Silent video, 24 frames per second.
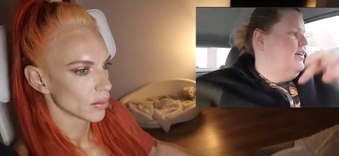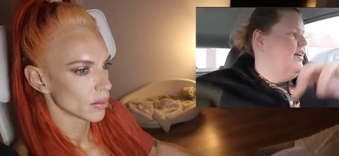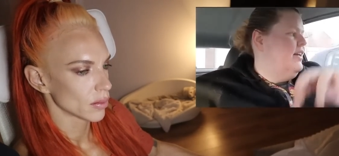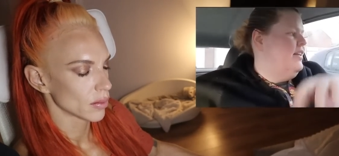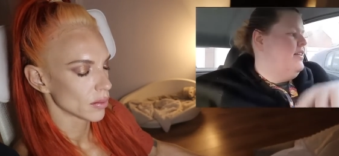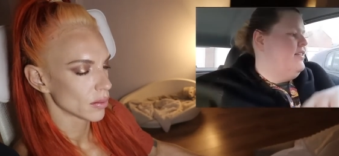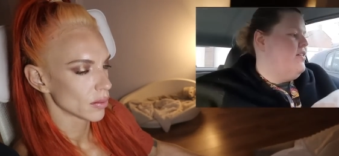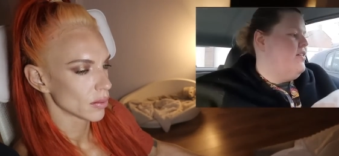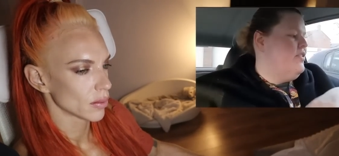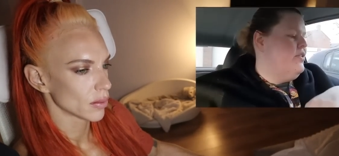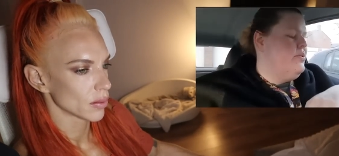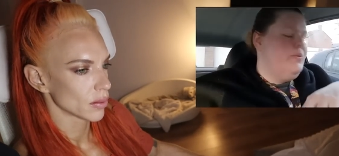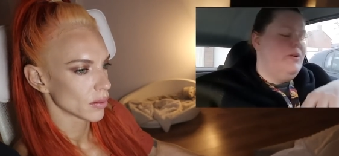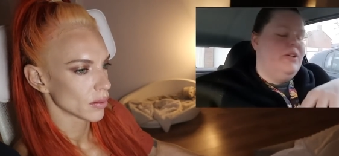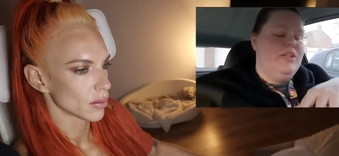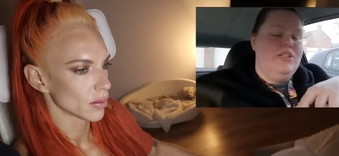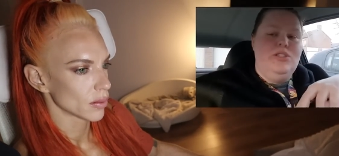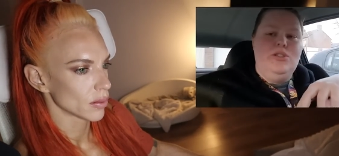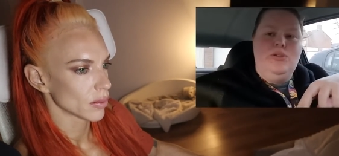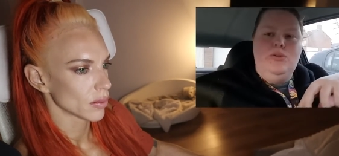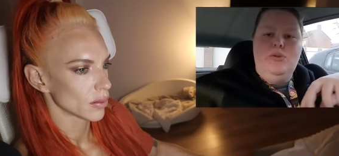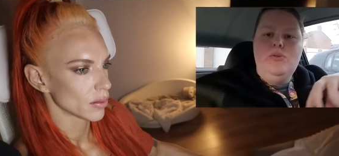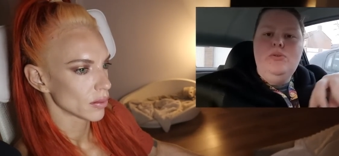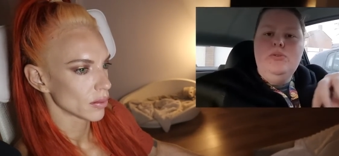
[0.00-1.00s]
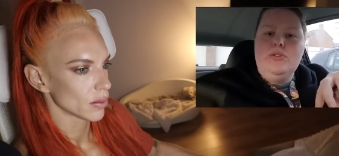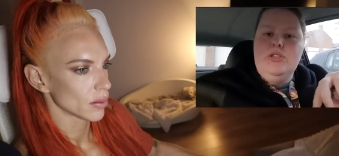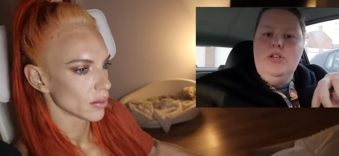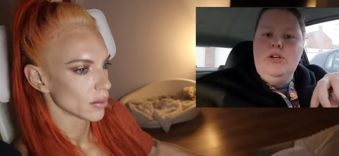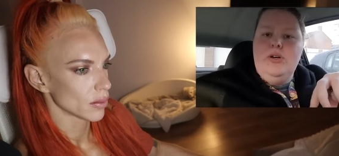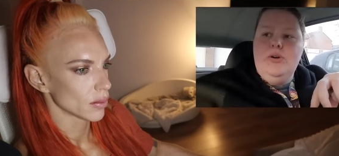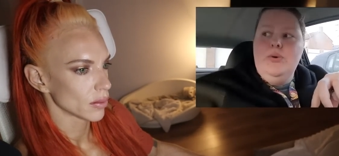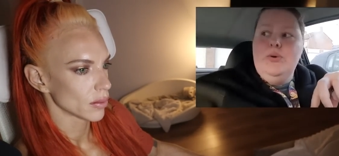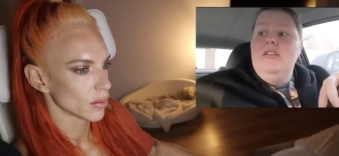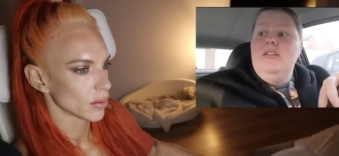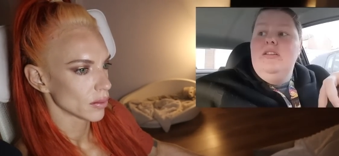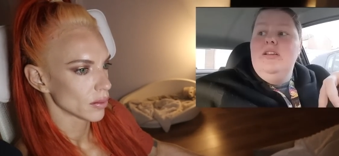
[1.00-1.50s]
Speaker 1: and the other one too.
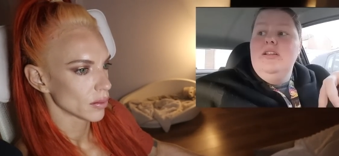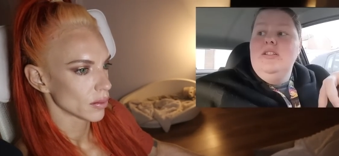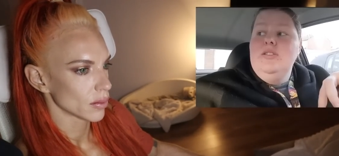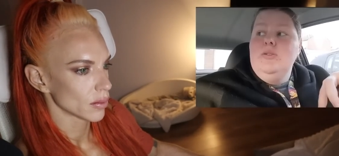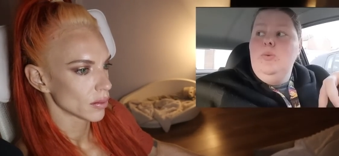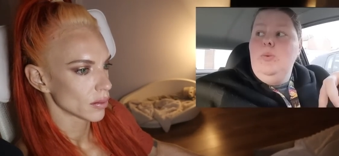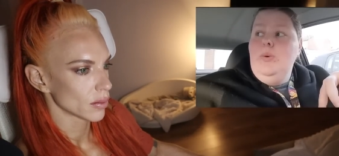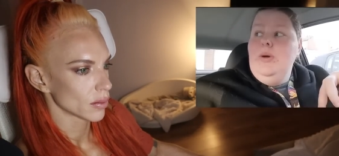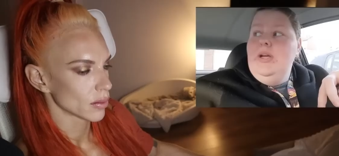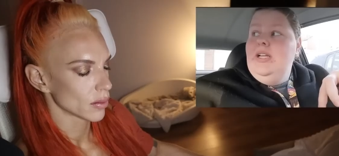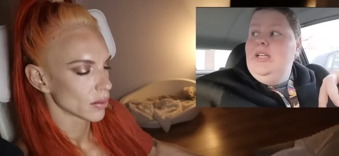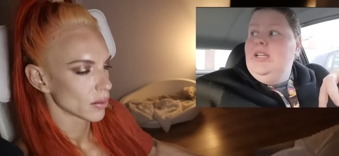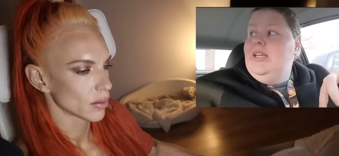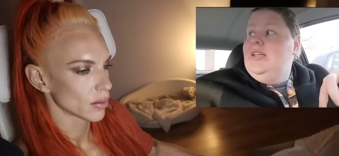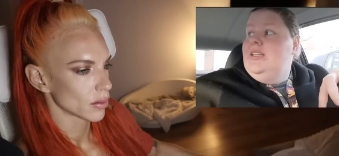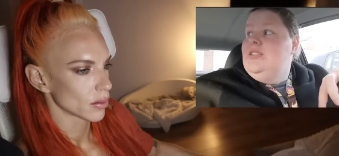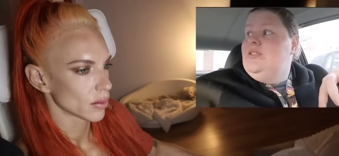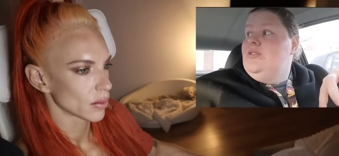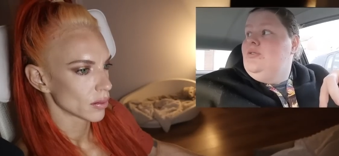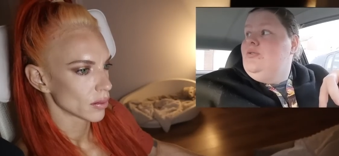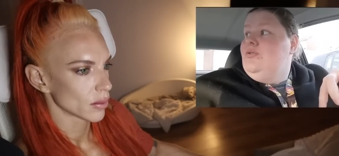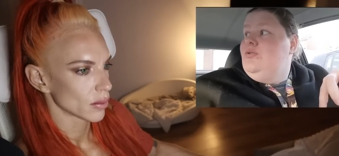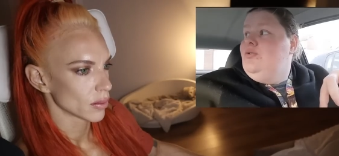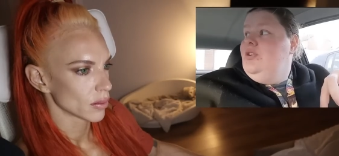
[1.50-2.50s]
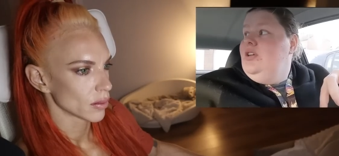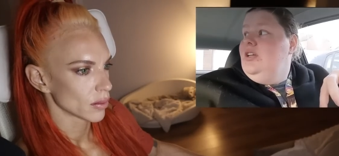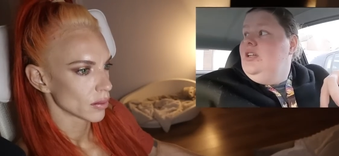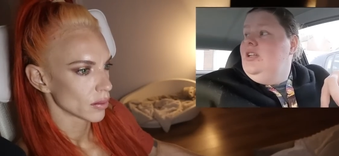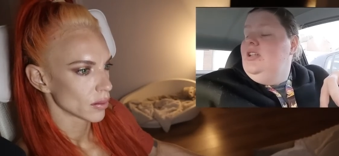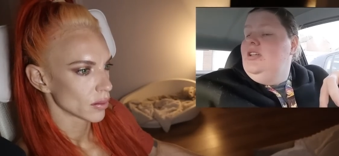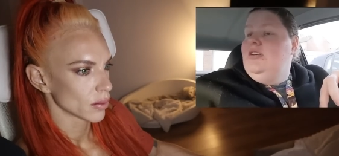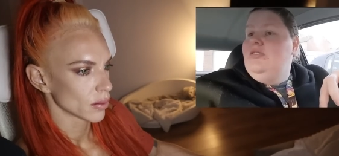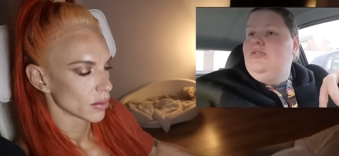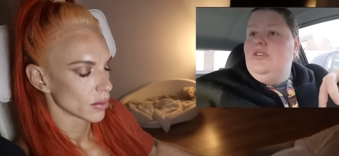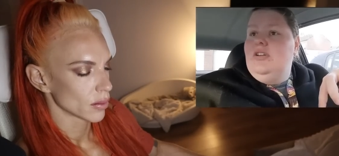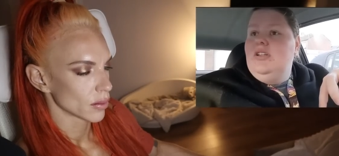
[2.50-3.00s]
So this wind is
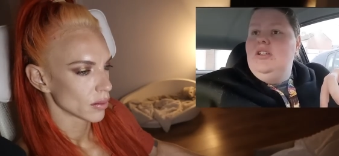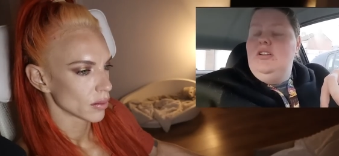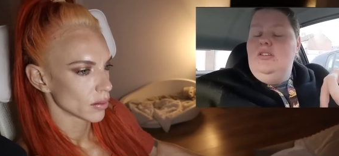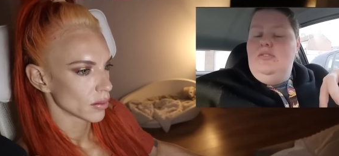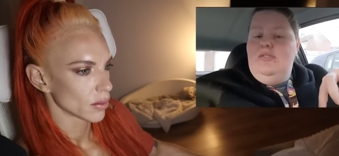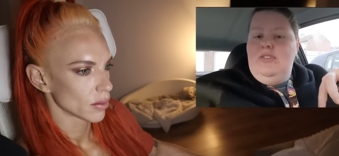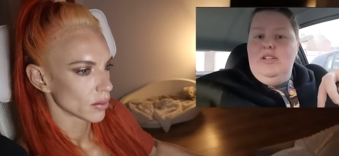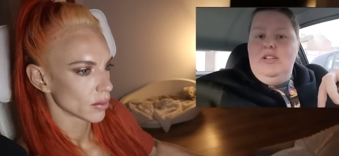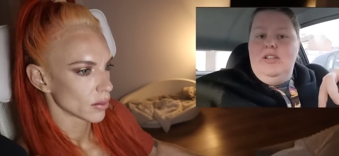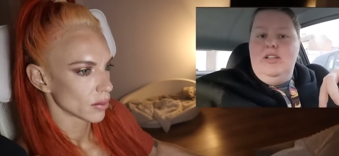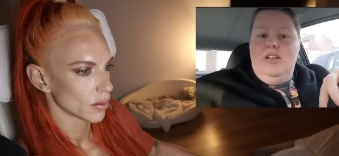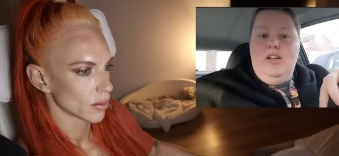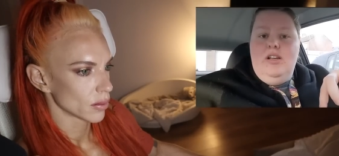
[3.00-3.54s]
really, really, really